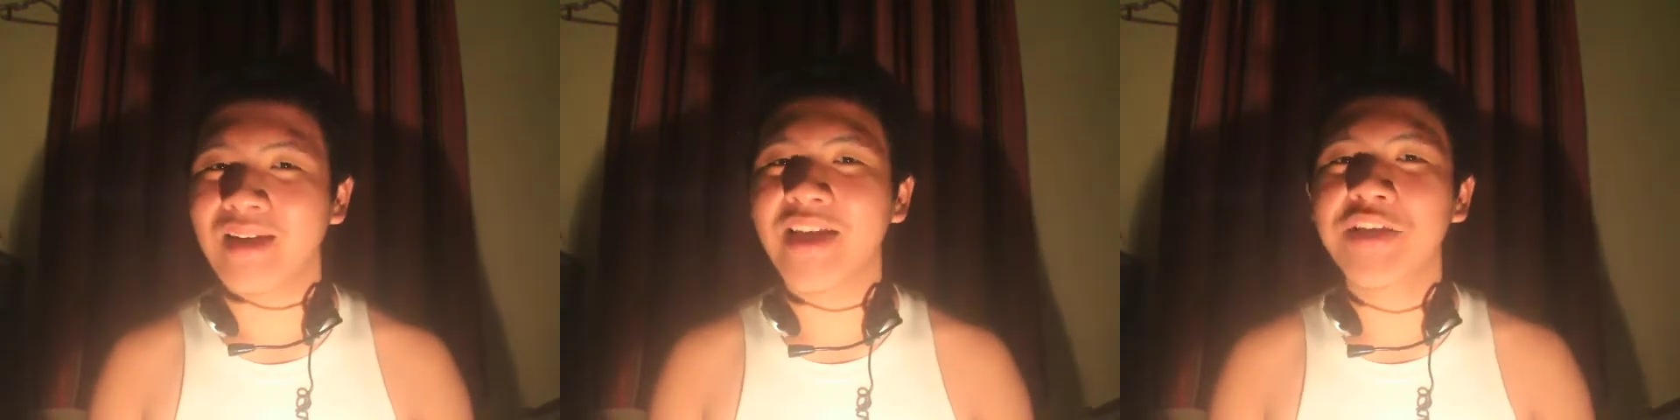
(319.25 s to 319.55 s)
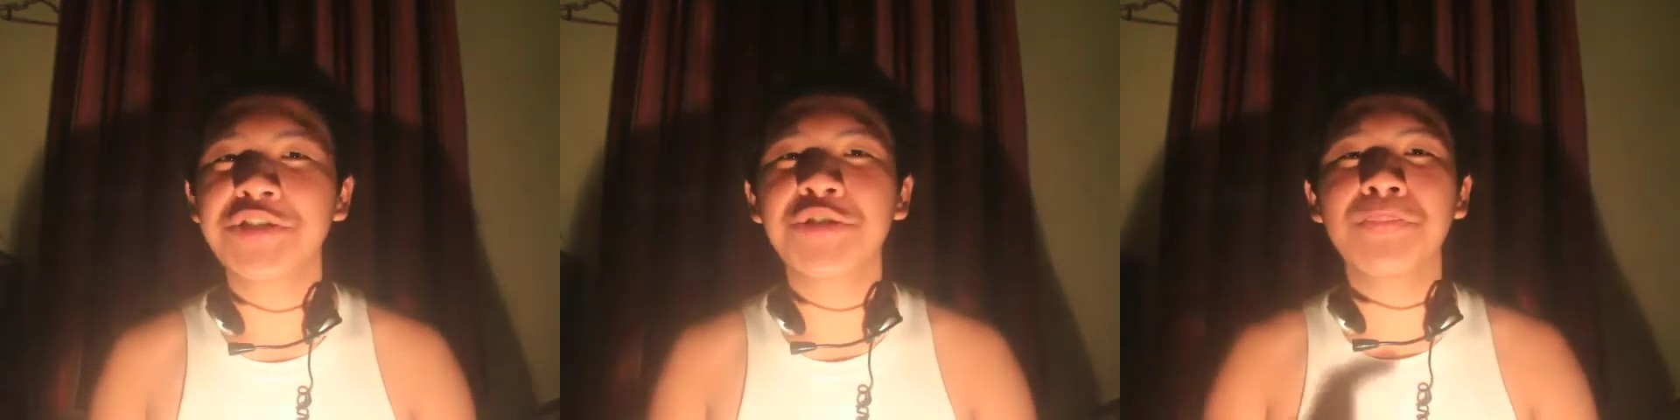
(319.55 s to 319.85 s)

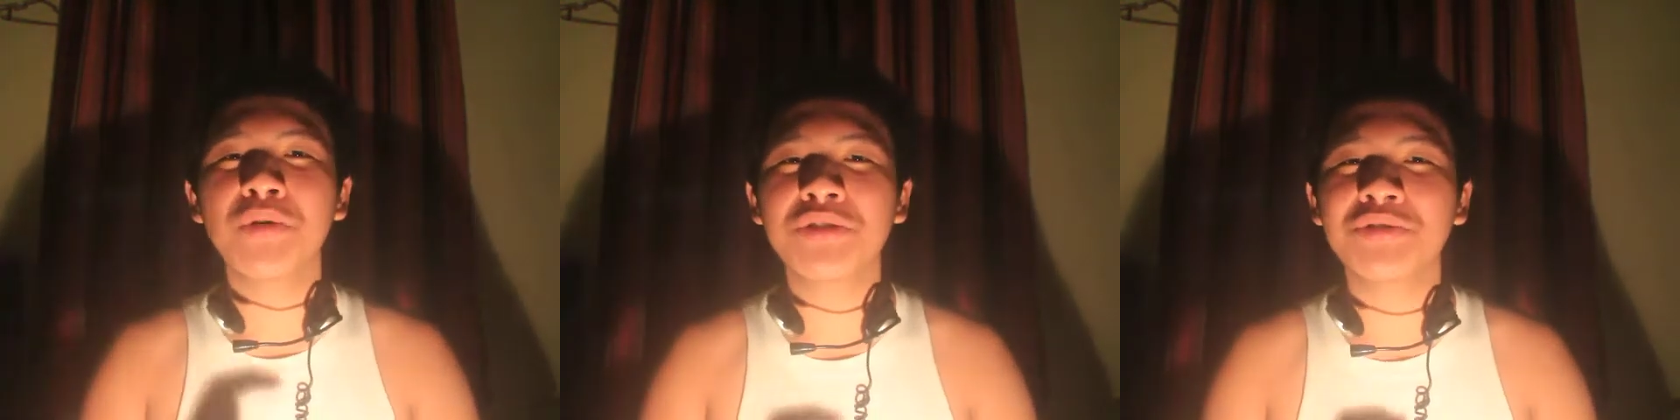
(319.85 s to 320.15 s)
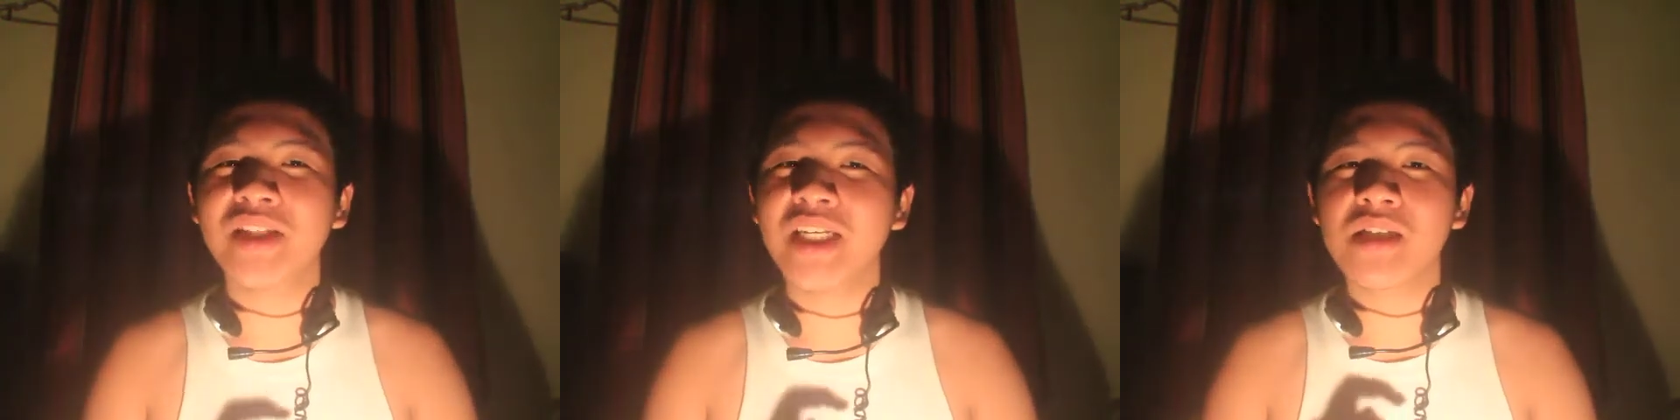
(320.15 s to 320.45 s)
Like, you're supposed
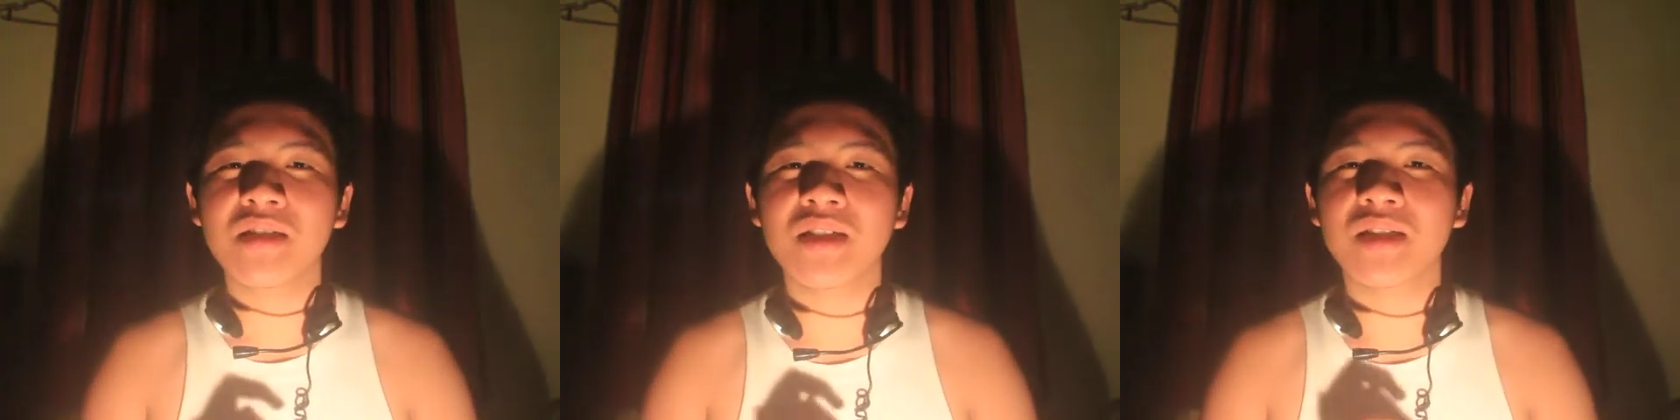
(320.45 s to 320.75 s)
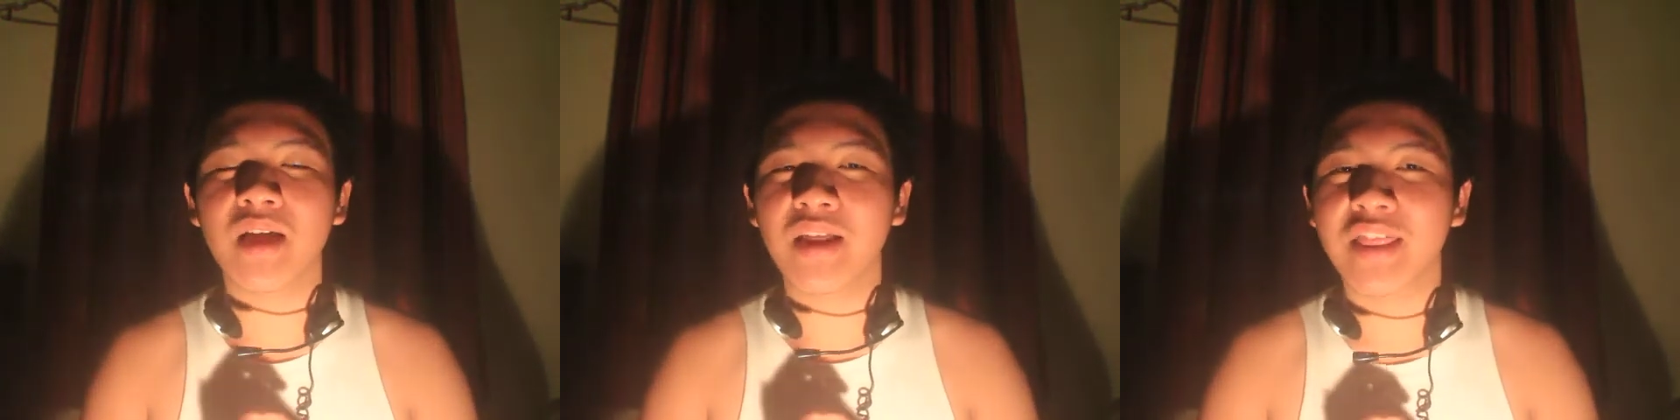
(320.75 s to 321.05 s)
to teach us
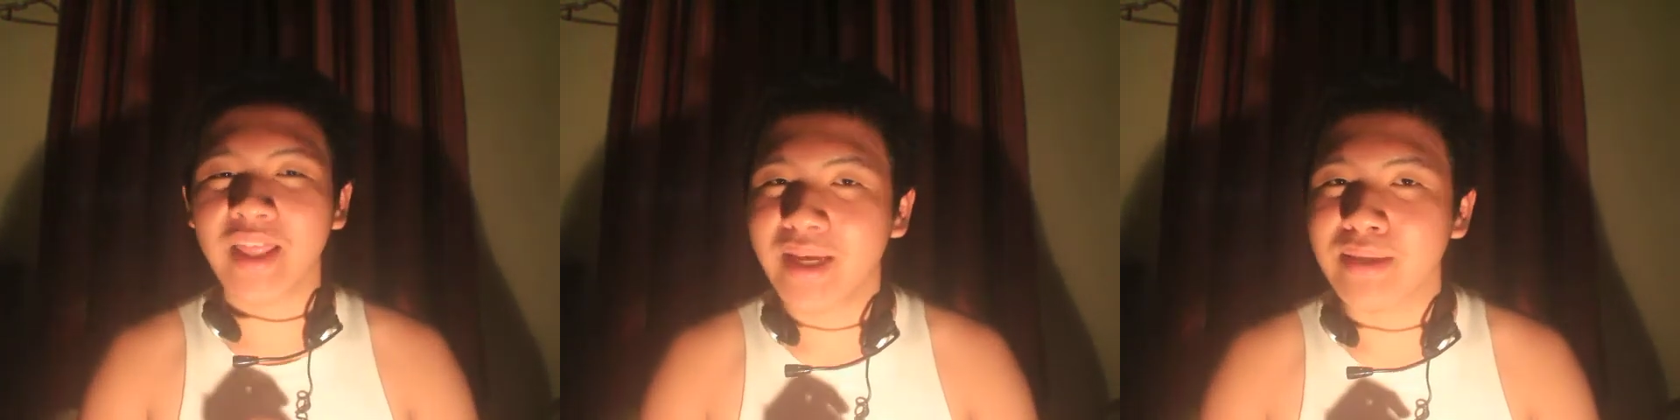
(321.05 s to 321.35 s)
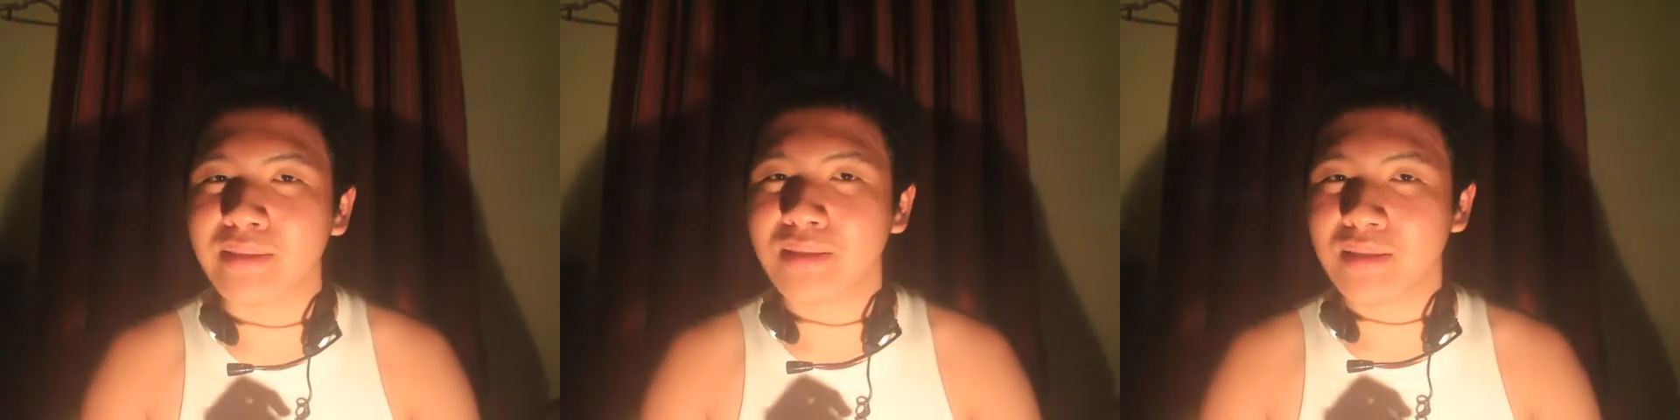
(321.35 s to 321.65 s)

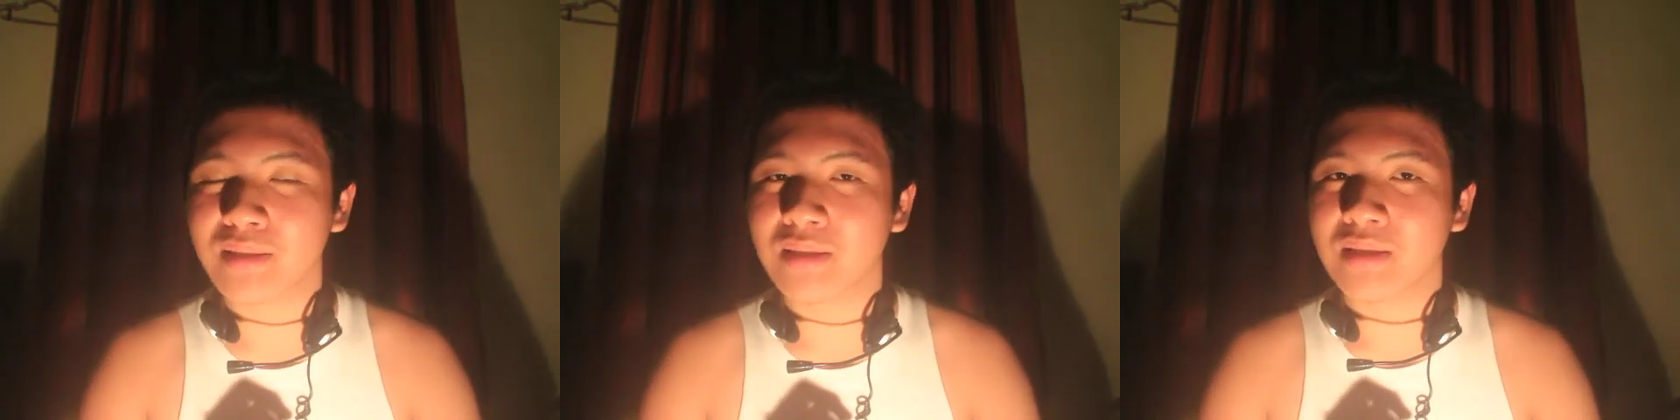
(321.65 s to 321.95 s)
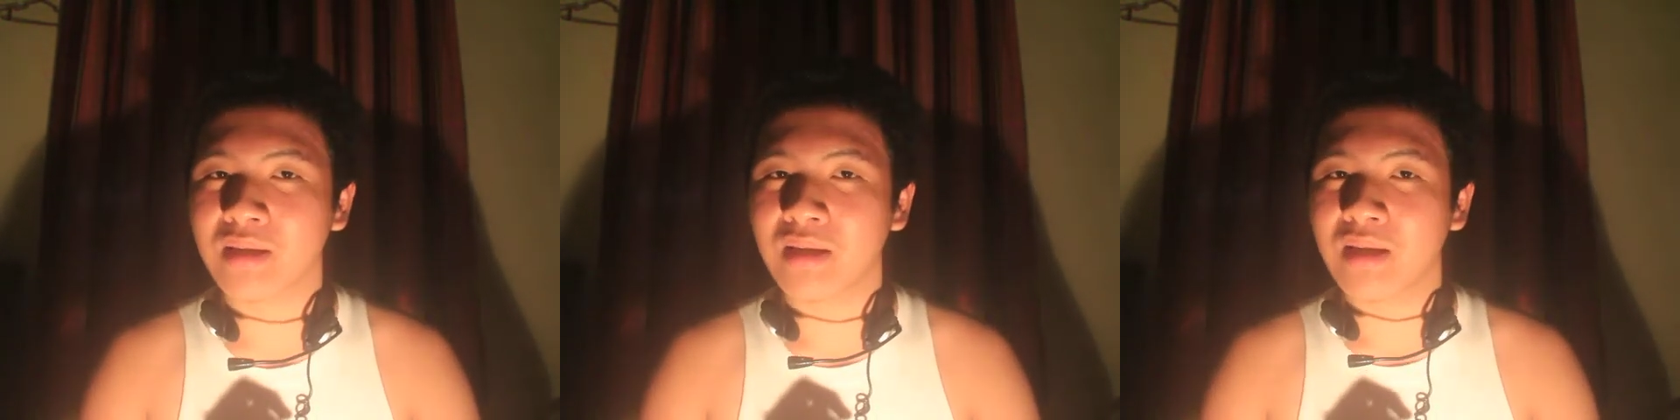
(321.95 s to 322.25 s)
things.